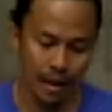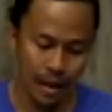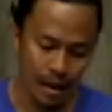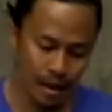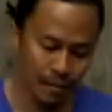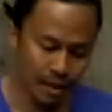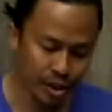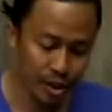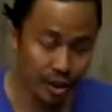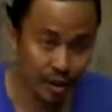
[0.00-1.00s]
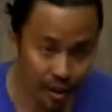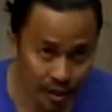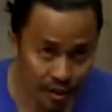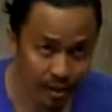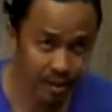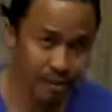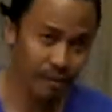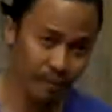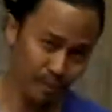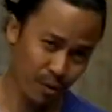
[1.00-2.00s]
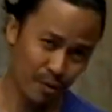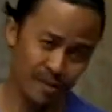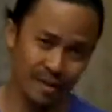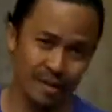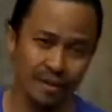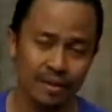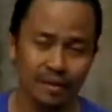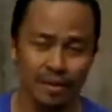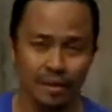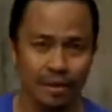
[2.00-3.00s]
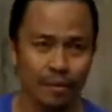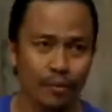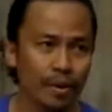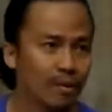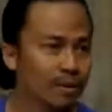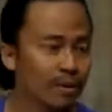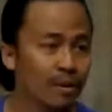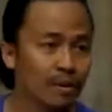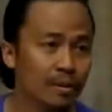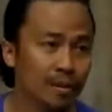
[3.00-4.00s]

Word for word: Uh, initially, he promised that it's just a one-hour talk,